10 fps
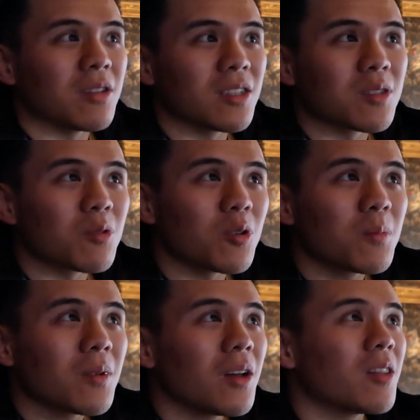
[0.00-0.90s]
in this
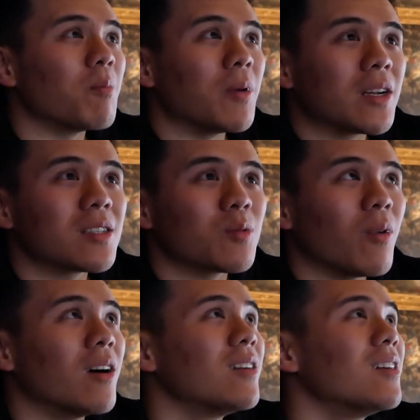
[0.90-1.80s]
room, the biggest
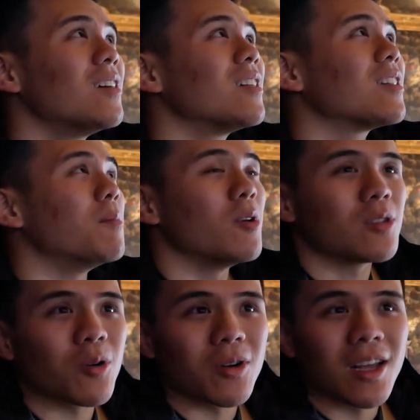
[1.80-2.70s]
one, the
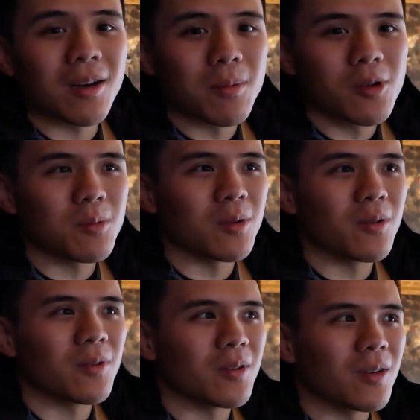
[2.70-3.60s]
most ornate, the most
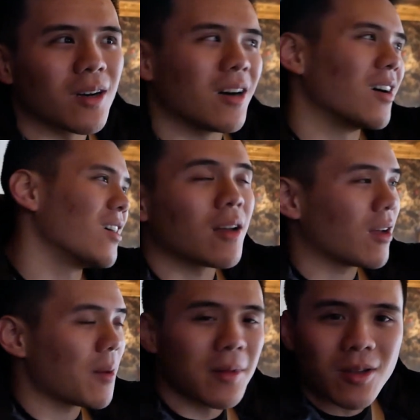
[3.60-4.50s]
beautiful.
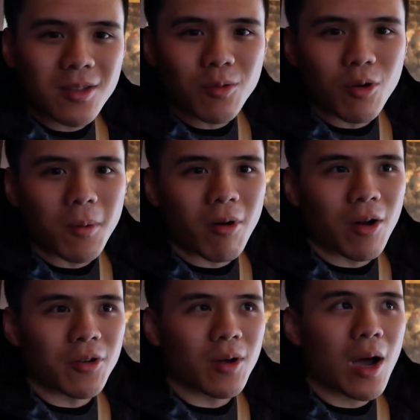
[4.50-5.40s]
I mean, look at the room around you,